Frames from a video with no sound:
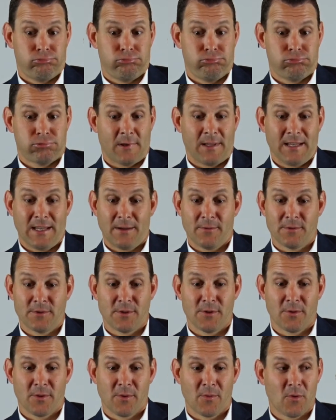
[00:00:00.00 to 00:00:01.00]
I think that was
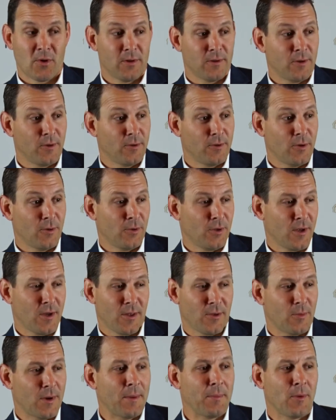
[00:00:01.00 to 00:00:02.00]
the only one. Only
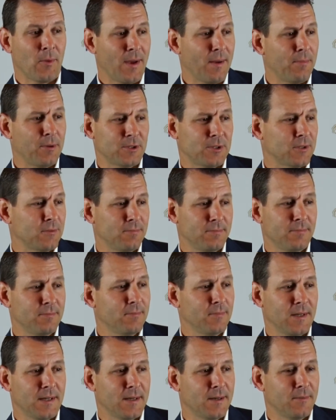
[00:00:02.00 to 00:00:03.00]
other one. I mean, we had a bunch
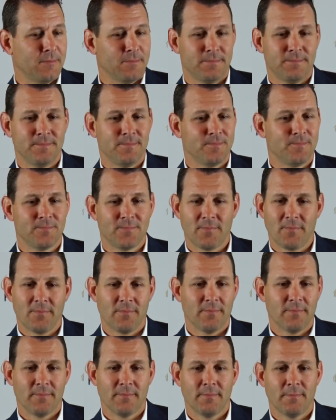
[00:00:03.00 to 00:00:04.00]
of
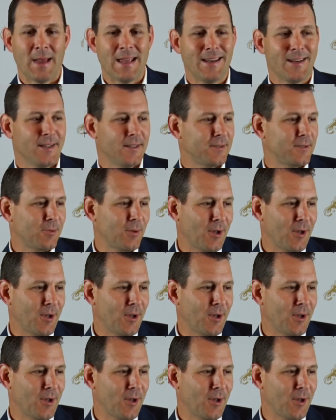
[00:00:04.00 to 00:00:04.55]
maintenance.